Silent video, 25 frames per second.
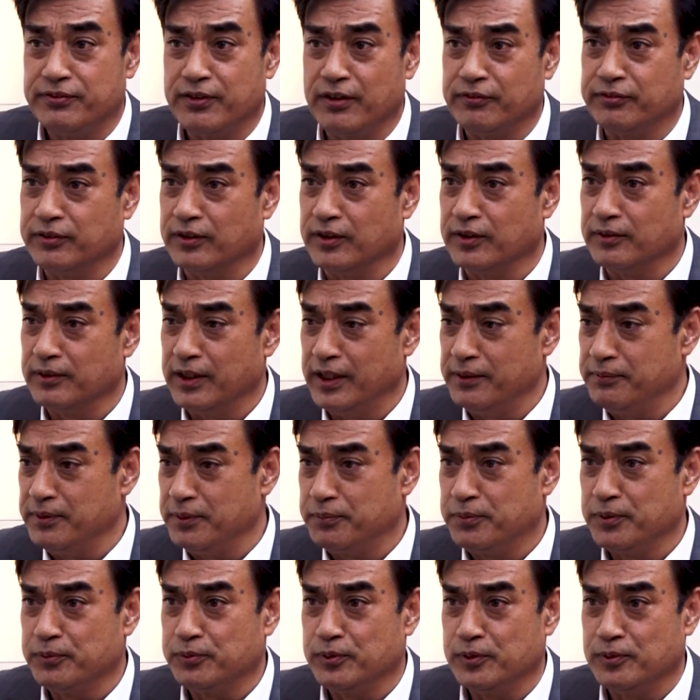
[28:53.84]
popular. Every
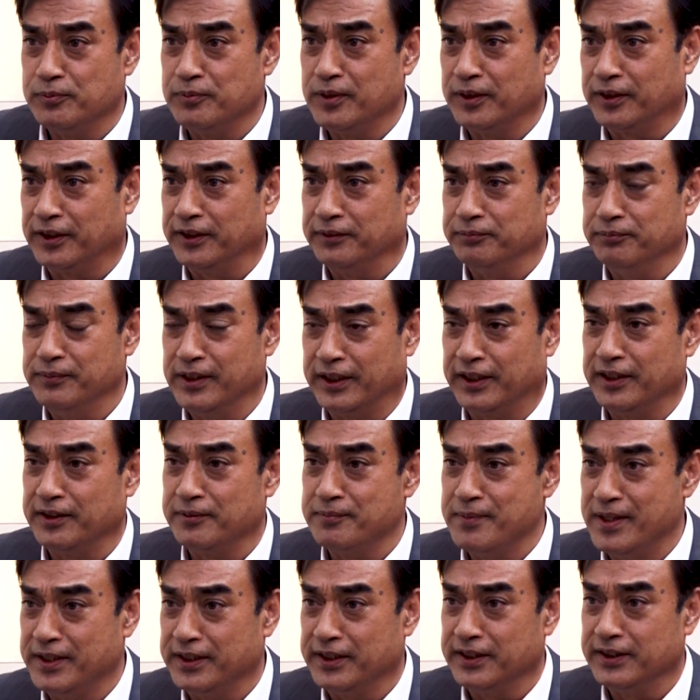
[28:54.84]
people
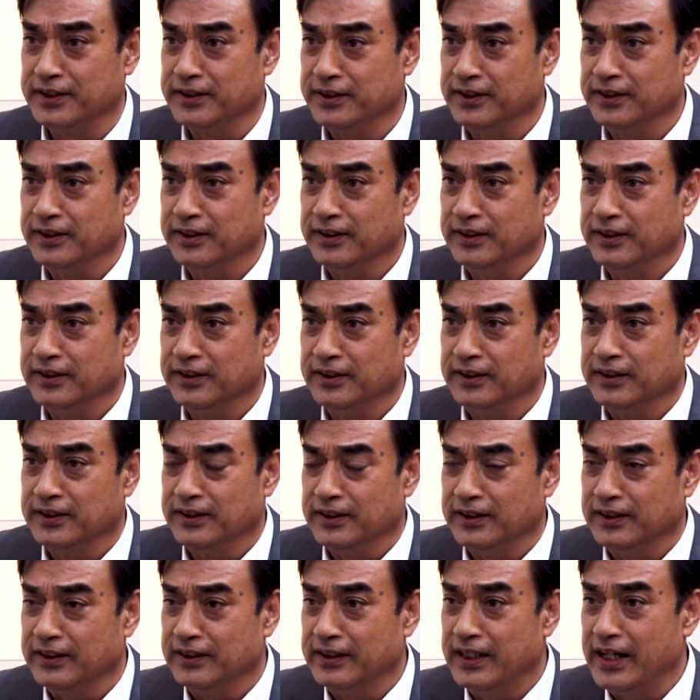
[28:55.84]
making money.
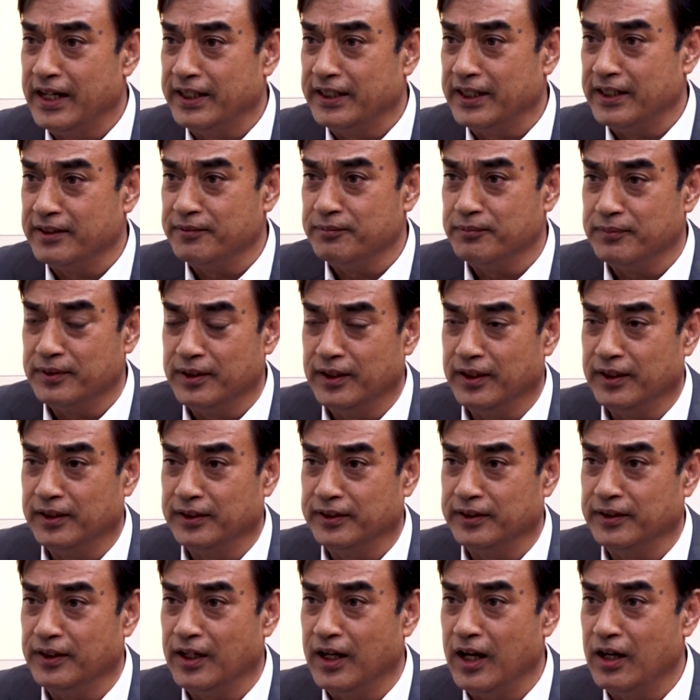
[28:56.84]
Land and
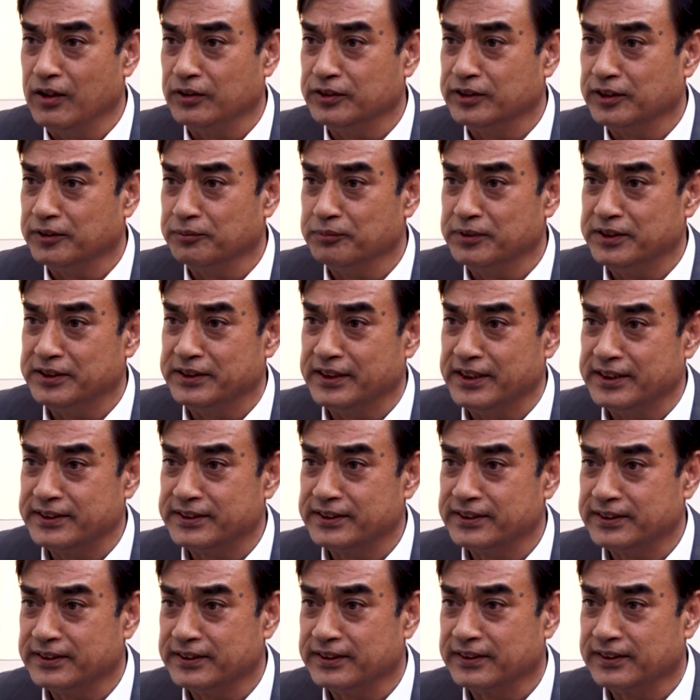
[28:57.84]
housing business.
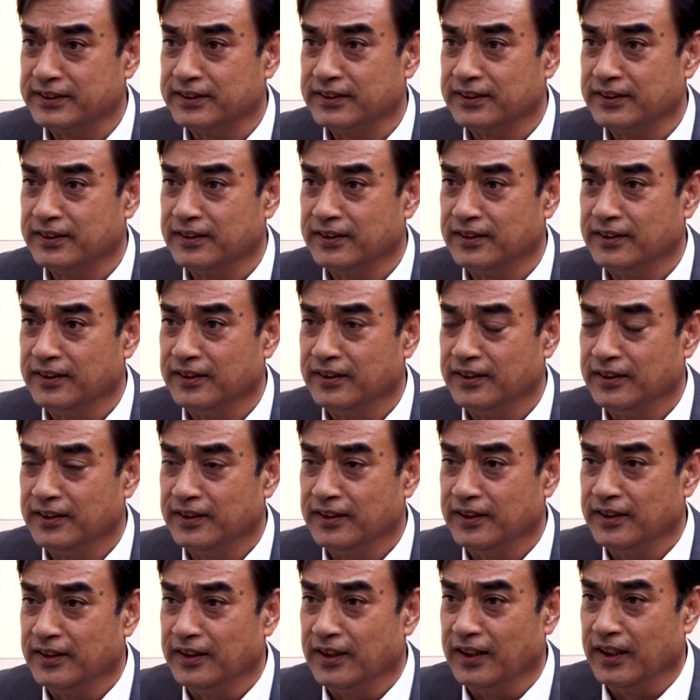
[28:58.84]

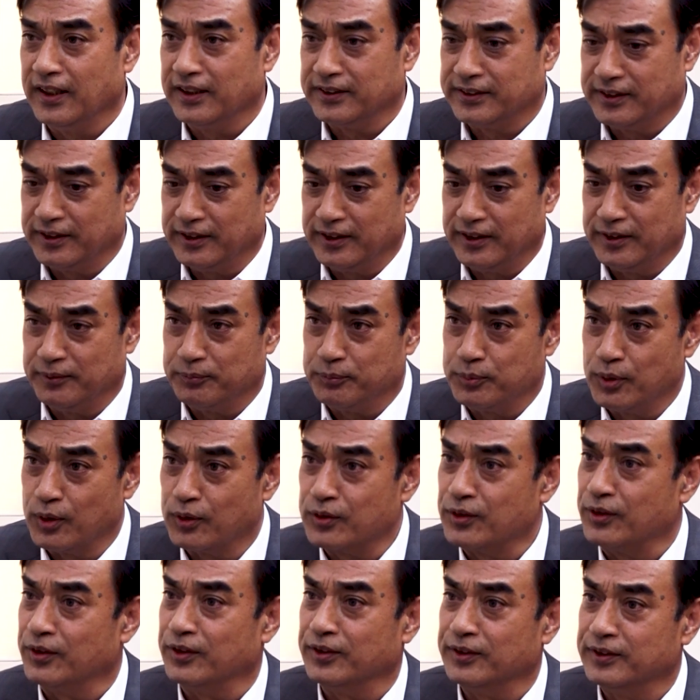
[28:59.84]
The
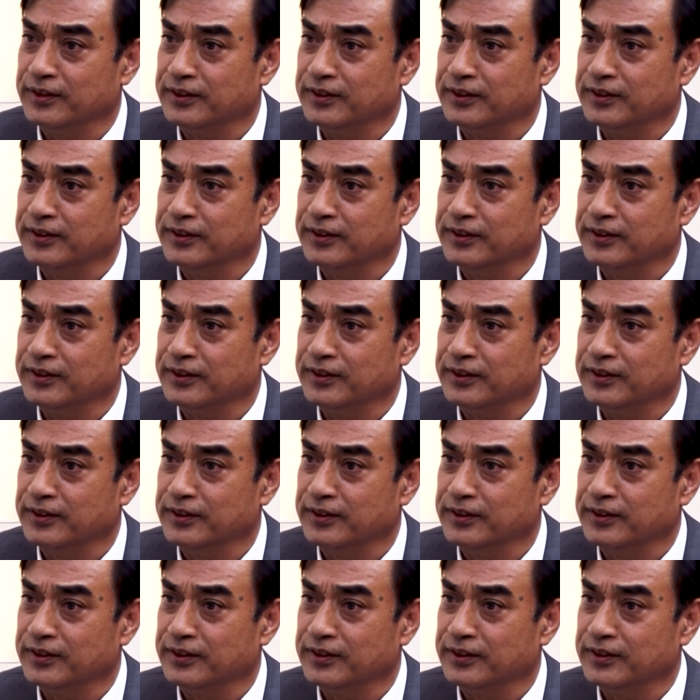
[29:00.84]
broker